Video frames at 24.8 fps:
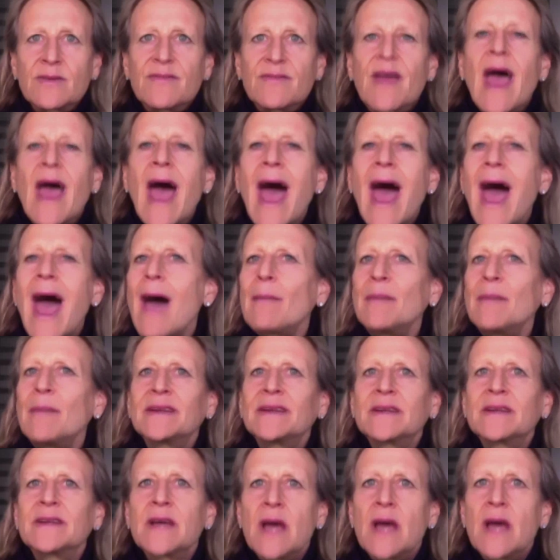sort of
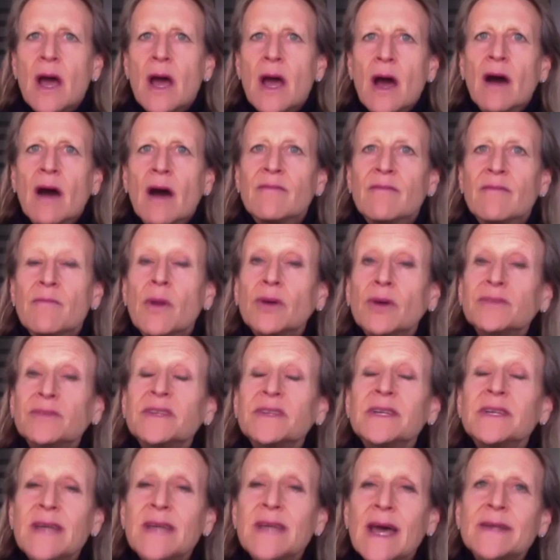habit of
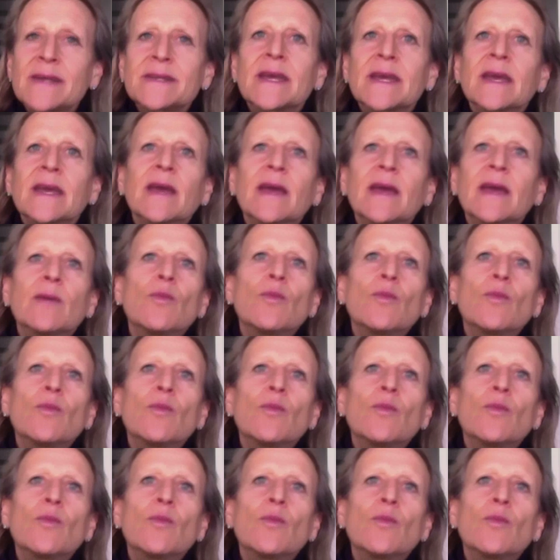multitasking.